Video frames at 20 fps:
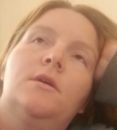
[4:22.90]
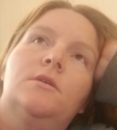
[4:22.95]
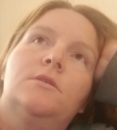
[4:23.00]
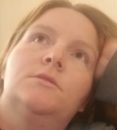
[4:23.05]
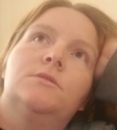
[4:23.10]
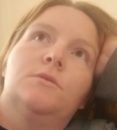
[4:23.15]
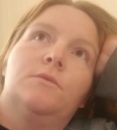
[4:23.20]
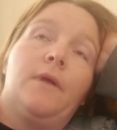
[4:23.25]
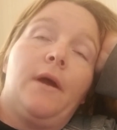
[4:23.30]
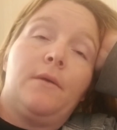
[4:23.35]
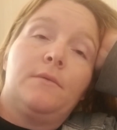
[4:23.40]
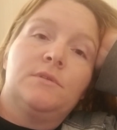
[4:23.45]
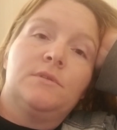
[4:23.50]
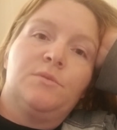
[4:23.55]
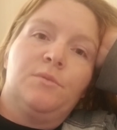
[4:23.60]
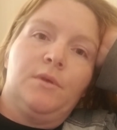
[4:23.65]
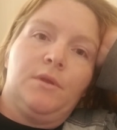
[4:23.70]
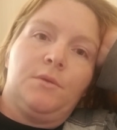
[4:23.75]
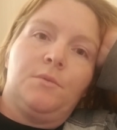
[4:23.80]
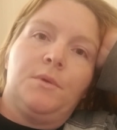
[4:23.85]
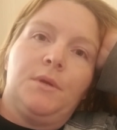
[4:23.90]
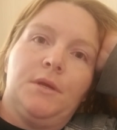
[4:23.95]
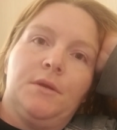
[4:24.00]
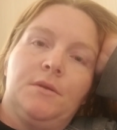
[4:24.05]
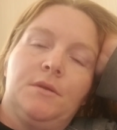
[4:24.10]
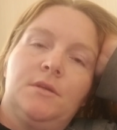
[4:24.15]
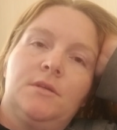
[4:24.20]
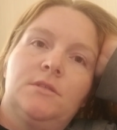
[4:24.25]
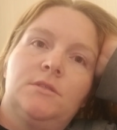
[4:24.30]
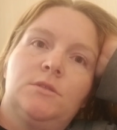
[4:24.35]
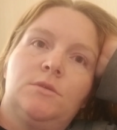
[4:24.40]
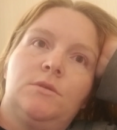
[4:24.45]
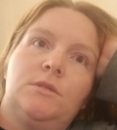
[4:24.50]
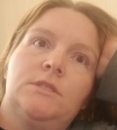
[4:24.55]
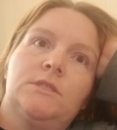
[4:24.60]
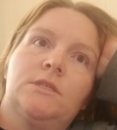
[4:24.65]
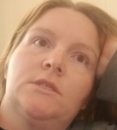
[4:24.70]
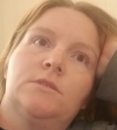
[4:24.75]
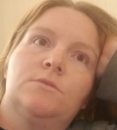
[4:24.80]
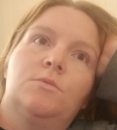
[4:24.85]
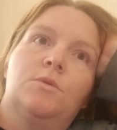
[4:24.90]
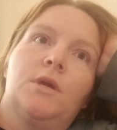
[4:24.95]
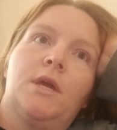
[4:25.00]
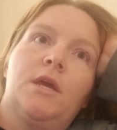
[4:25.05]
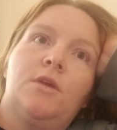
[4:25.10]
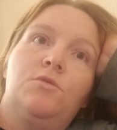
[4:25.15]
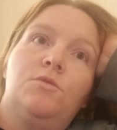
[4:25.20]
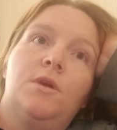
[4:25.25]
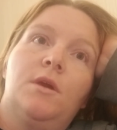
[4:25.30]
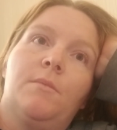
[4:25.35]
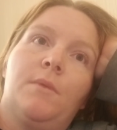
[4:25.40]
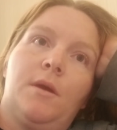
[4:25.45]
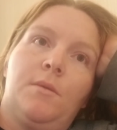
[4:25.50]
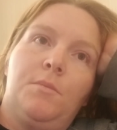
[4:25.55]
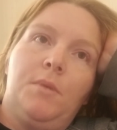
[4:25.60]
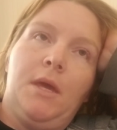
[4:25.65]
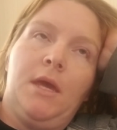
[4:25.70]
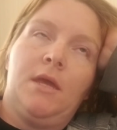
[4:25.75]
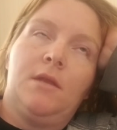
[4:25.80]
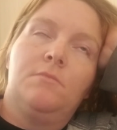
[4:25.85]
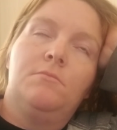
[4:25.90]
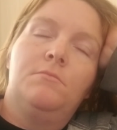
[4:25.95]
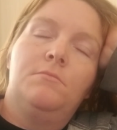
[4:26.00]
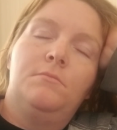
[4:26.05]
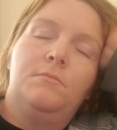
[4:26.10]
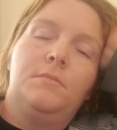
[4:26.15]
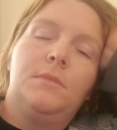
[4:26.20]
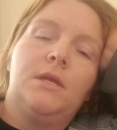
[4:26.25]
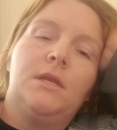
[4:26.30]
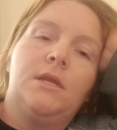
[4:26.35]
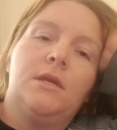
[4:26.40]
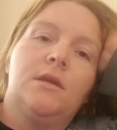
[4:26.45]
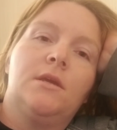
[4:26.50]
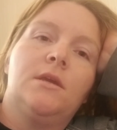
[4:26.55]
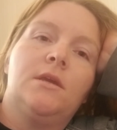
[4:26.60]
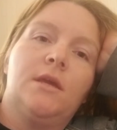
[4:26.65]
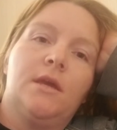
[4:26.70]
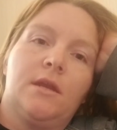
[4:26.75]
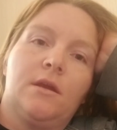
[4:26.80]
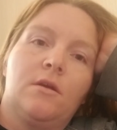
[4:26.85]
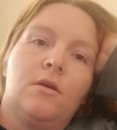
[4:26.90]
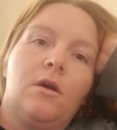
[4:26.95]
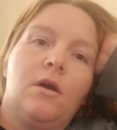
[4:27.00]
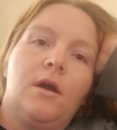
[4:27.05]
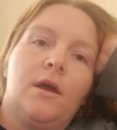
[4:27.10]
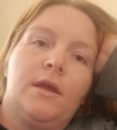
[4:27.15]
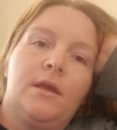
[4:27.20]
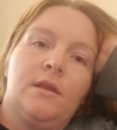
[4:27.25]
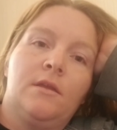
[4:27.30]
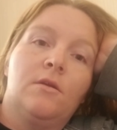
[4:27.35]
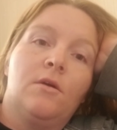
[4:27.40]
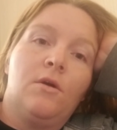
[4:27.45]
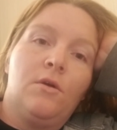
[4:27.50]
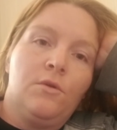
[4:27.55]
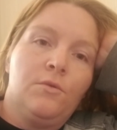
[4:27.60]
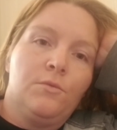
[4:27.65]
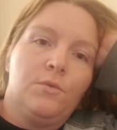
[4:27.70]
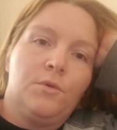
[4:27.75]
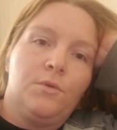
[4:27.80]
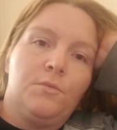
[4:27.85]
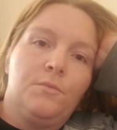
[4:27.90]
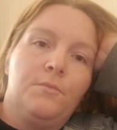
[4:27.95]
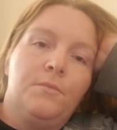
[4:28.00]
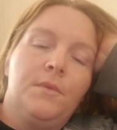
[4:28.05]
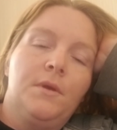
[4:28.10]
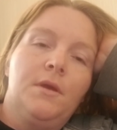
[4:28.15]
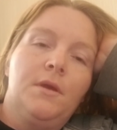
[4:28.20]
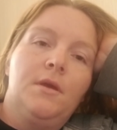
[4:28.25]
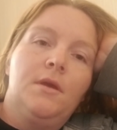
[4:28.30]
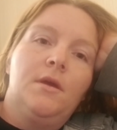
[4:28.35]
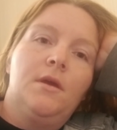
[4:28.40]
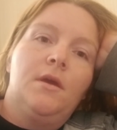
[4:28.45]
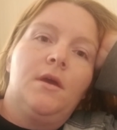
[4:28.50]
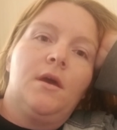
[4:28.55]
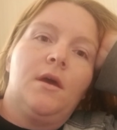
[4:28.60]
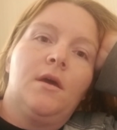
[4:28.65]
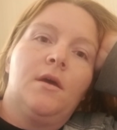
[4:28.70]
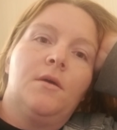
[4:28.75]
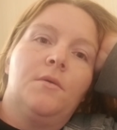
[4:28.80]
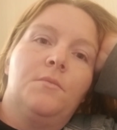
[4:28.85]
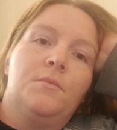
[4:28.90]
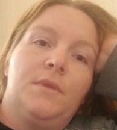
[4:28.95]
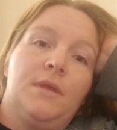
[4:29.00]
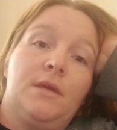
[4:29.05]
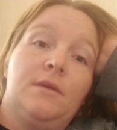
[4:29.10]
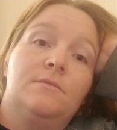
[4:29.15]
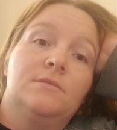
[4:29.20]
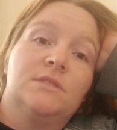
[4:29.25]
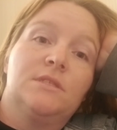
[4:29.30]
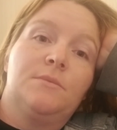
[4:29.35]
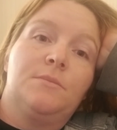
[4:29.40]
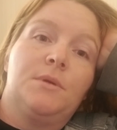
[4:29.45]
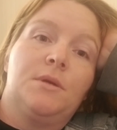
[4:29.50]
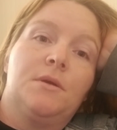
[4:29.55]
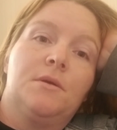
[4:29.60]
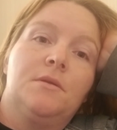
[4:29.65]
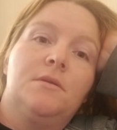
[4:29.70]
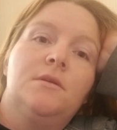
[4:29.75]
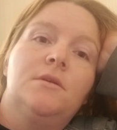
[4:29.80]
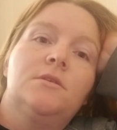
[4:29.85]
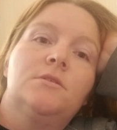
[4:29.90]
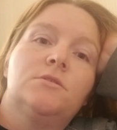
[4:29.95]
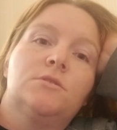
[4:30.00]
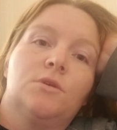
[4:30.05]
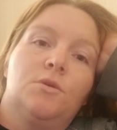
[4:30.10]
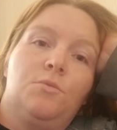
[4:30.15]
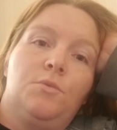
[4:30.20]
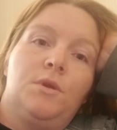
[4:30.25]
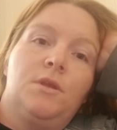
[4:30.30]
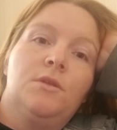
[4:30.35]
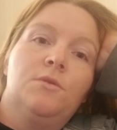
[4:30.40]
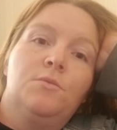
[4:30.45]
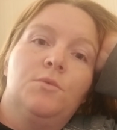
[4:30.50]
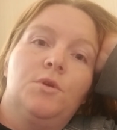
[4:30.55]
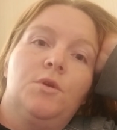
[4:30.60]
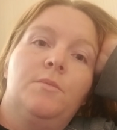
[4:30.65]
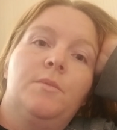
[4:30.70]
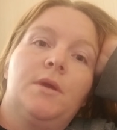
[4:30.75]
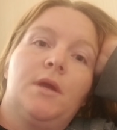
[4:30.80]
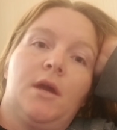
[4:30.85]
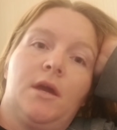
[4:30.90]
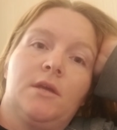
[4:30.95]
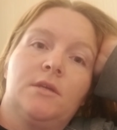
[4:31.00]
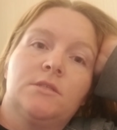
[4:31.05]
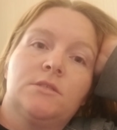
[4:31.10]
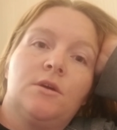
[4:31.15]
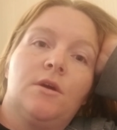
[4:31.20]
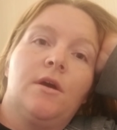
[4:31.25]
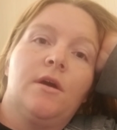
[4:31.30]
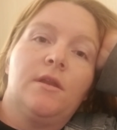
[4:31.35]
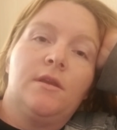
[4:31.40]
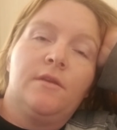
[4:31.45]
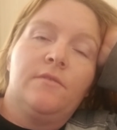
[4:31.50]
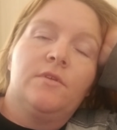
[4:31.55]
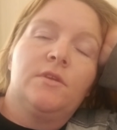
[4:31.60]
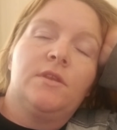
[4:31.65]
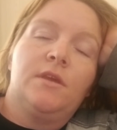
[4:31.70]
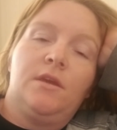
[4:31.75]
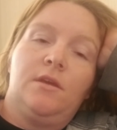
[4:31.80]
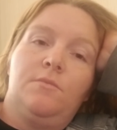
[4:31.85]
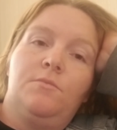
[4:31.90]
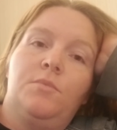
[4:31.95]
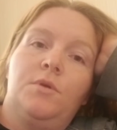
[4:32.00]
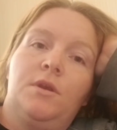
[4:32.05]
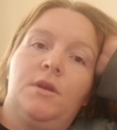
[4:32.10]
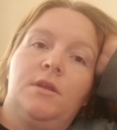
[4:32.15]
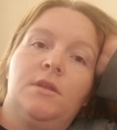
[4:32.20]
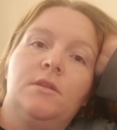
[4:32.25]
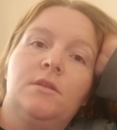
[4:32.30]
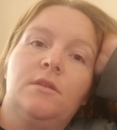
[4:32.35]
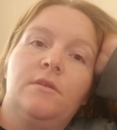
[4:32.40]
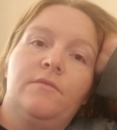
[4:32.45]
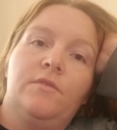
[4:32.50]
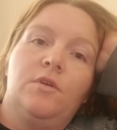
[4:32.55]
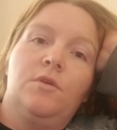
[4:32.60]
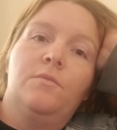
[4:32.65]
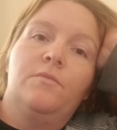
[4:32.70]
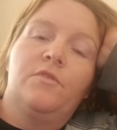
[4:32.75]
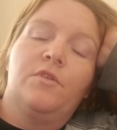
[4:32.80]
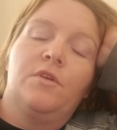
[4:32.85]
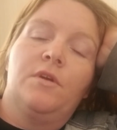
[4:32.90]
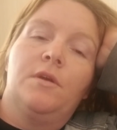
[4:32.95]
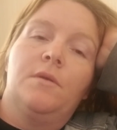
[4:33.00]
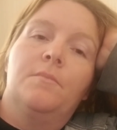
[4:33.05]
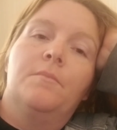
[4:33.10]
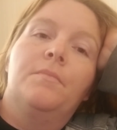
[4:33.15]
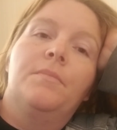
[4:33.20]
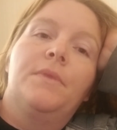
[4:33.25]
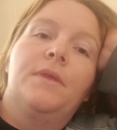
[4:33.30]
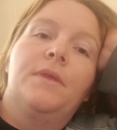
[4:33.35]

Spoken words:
So that was really weird. So he says, well, can you get my bed? Meaning he had a cot in our room that he was sleeping on. So I went in the room and got his cot and everything and put it in the living room for him.